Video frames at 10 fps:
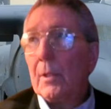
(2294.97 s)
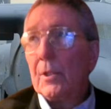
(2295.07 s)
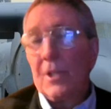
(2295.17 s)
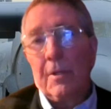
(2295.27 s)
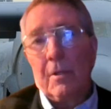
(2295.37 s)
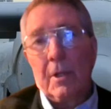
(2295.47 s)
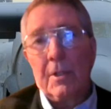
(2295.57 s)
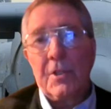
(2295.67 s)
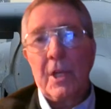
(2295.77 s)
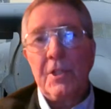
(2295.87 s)
there's another
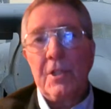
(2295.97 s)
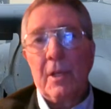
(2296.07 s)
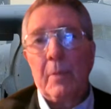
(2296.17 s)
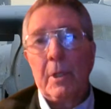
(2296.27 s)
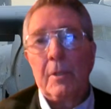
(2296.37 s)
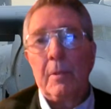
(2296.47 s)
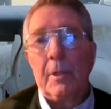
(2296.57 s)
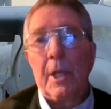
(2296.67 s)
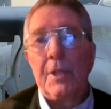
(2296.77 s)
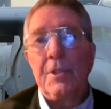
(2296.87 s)
organization I've been in
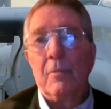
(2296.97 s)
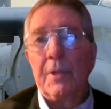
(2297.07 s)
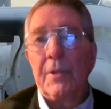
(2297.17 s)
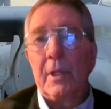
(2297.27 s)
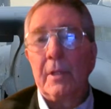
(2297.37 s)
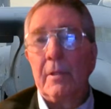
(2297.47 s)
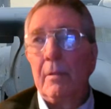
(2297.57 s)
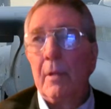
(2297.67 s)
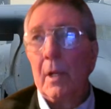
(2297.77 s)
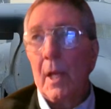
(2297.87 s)
communication with that had
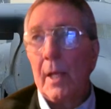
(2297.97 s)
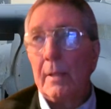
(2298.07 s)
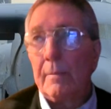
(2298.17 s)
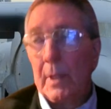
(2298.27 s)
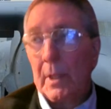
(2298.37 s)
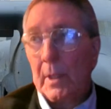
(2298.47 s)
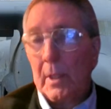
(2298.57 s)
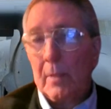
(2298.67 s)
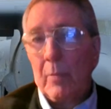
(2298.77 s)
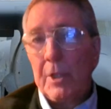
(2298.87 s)
done a lot of
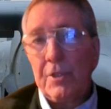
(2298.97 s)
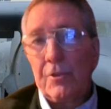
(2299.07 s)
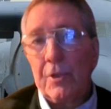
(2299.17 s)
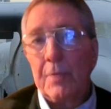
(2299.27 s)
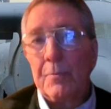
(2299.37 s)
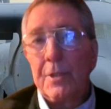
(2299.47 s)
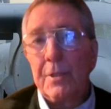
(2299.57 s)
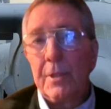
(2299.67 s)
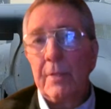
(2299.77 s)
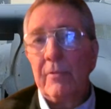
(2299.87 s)
mission
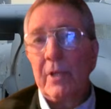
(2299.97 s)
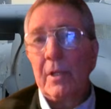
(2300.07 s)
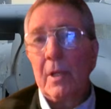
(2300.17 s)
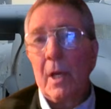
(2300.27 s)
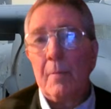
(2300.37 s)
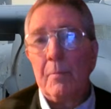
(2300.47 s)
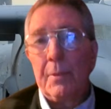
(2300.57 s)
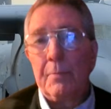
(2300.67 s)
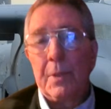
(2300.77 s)
trips in Vietnam,